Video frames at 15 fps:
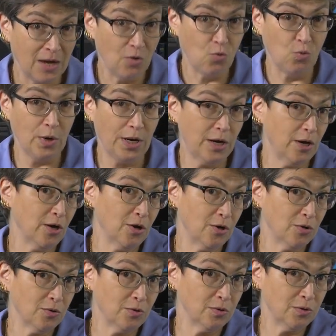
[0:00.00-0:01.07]

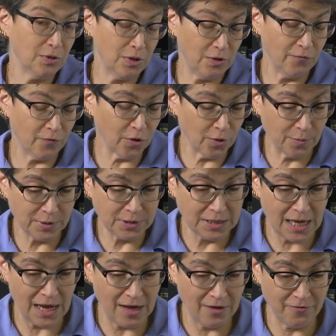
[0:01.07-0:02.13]
where invertebrates
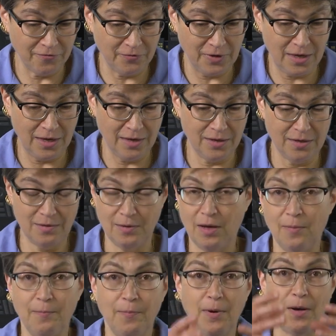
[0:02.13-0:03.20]
have a,
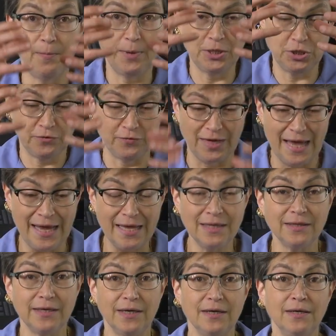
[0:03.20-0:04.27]
a, a, bunch of
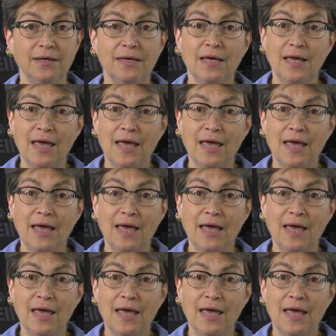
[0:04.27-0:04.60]
ganglia.